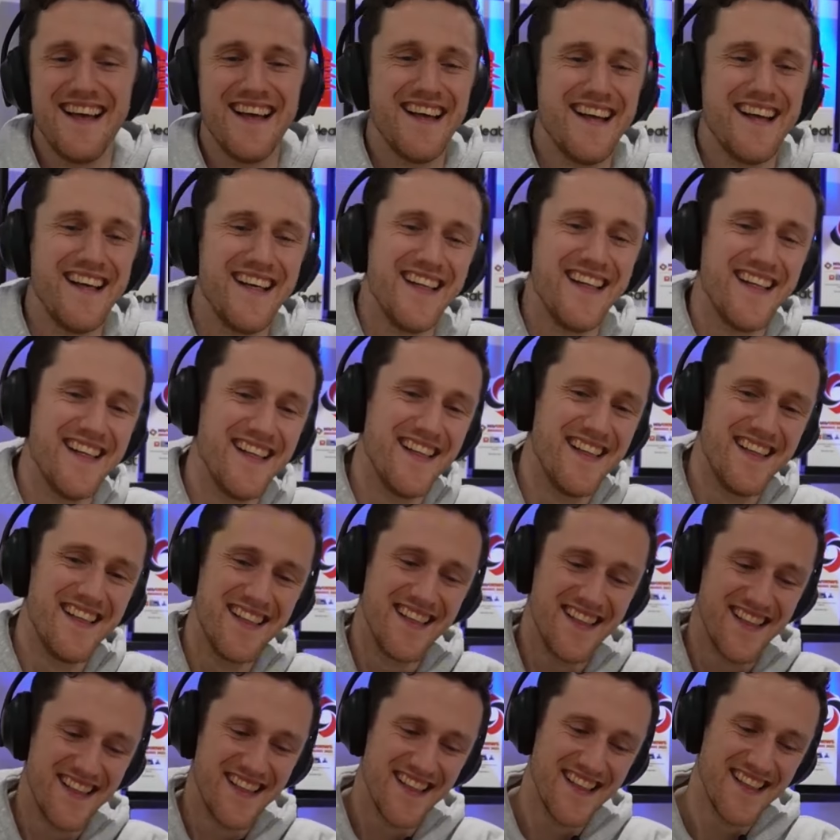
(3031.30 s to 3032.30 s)

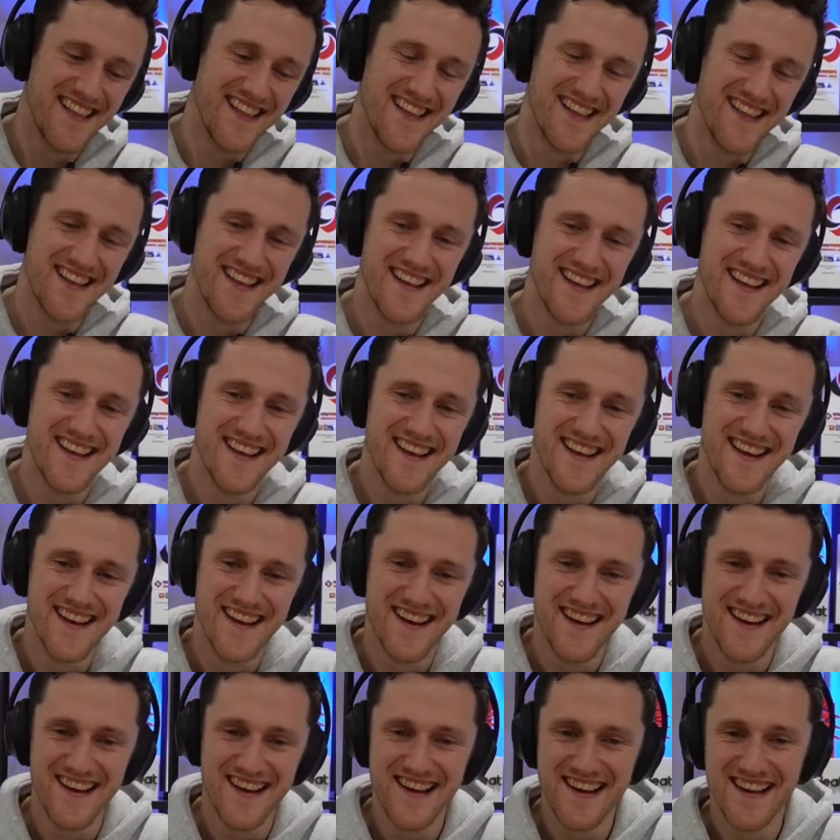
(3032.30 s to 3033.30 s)

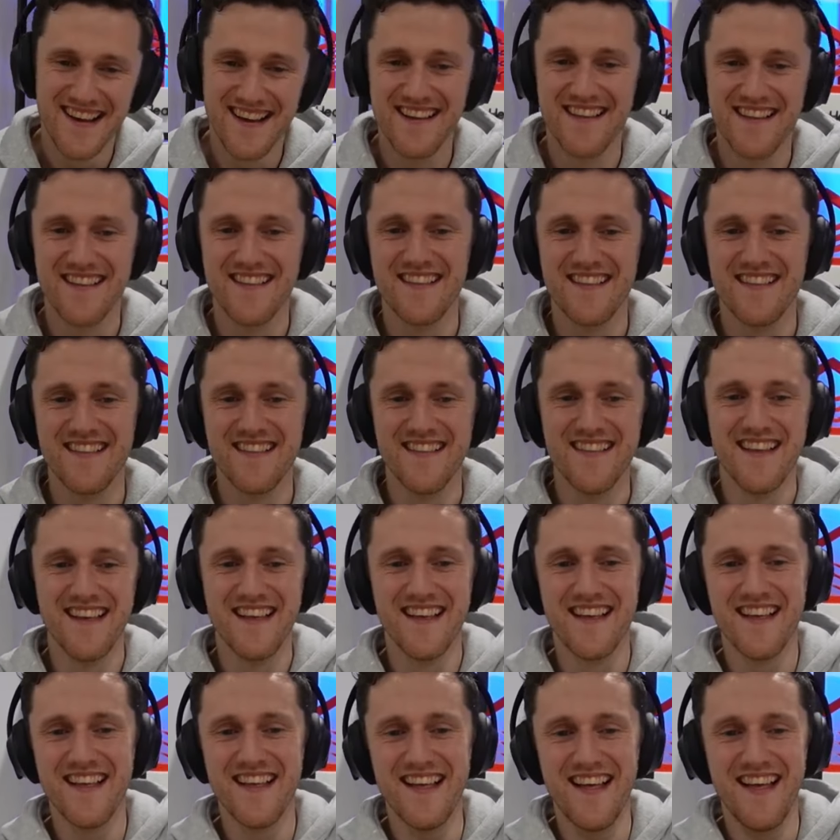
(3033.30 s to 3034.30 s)

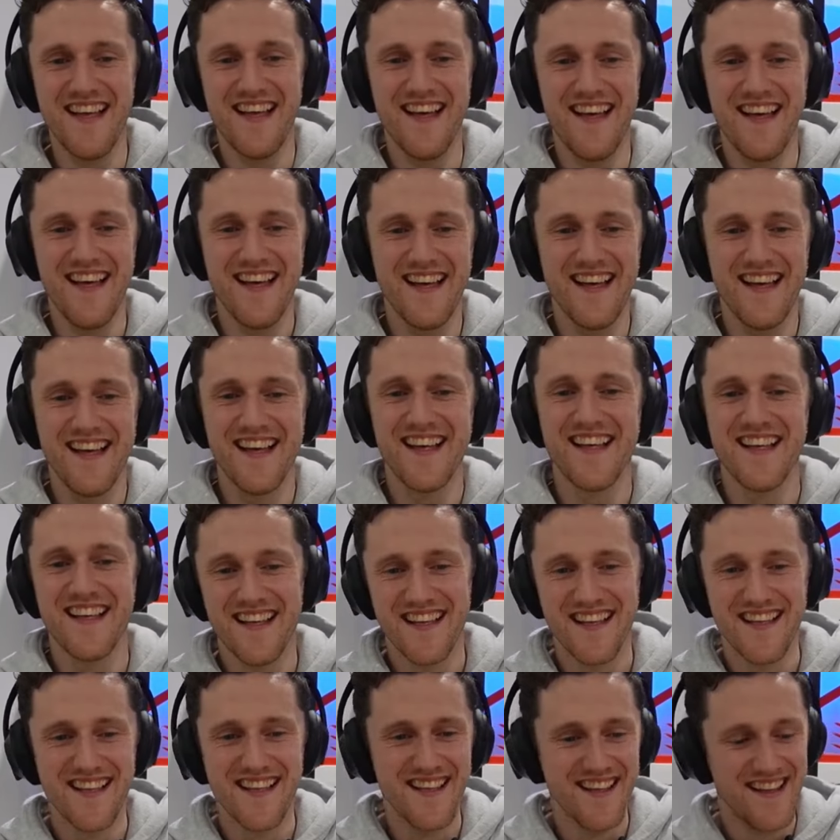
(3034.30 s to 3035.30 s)

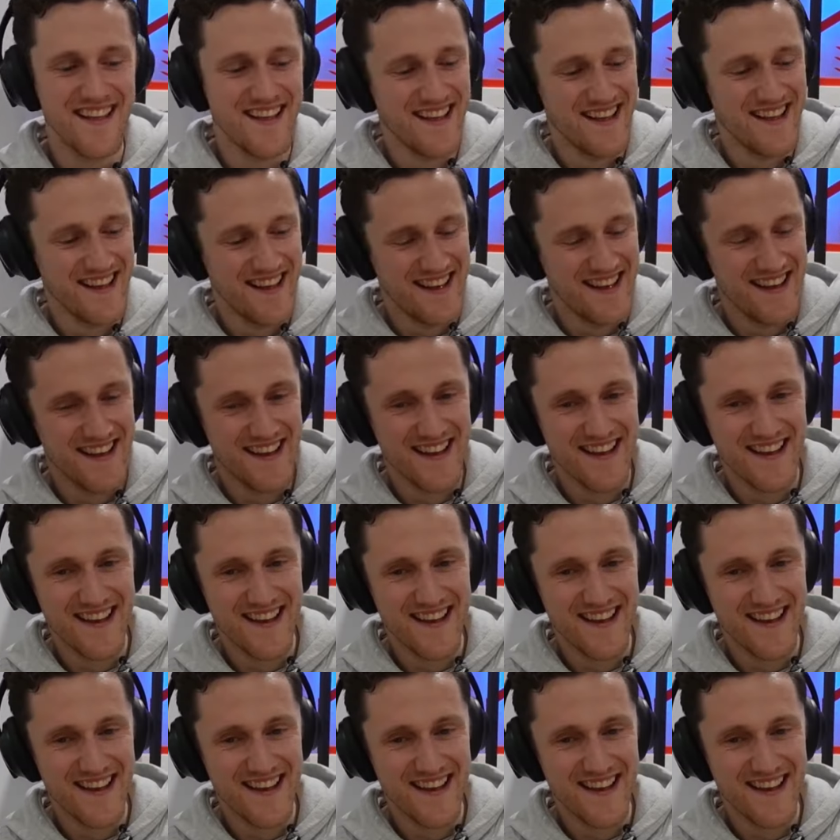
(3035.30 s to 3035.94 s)
(not speaking)